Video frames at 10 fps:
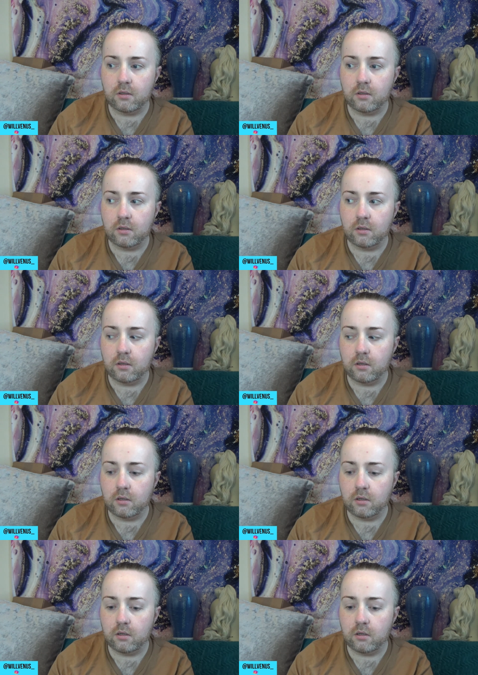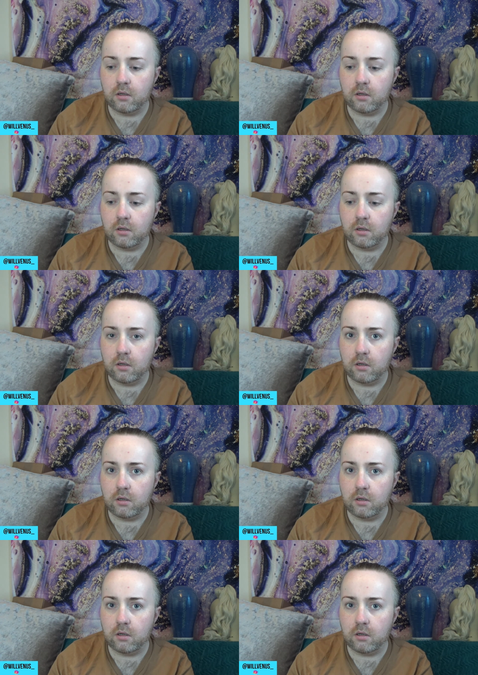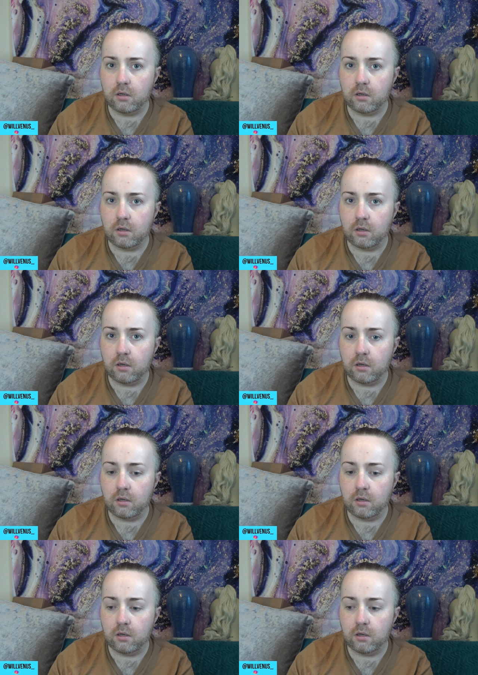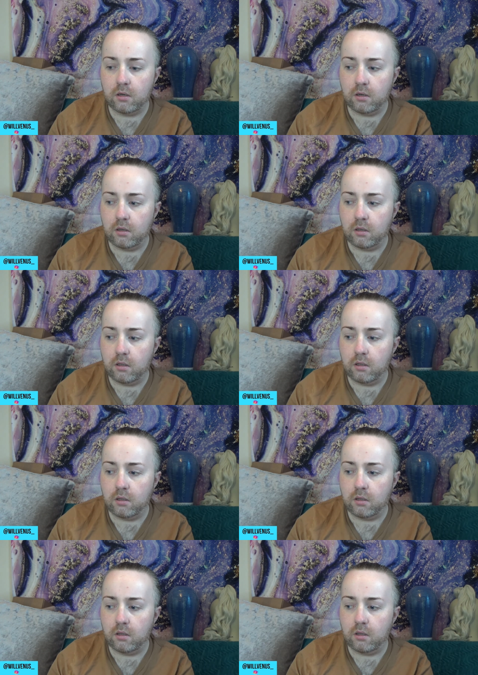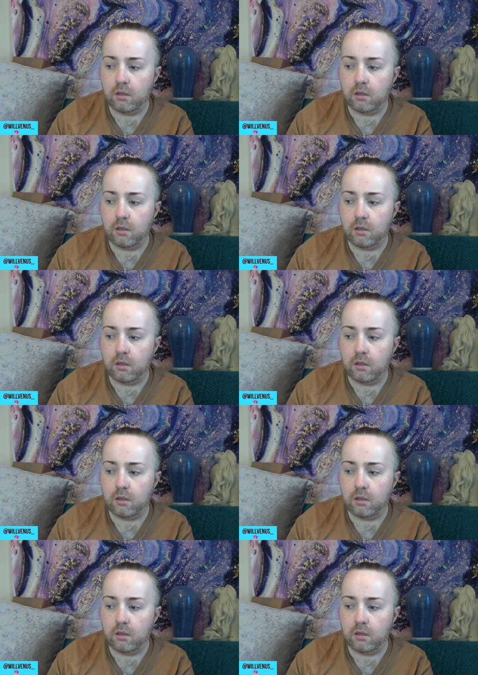(silence)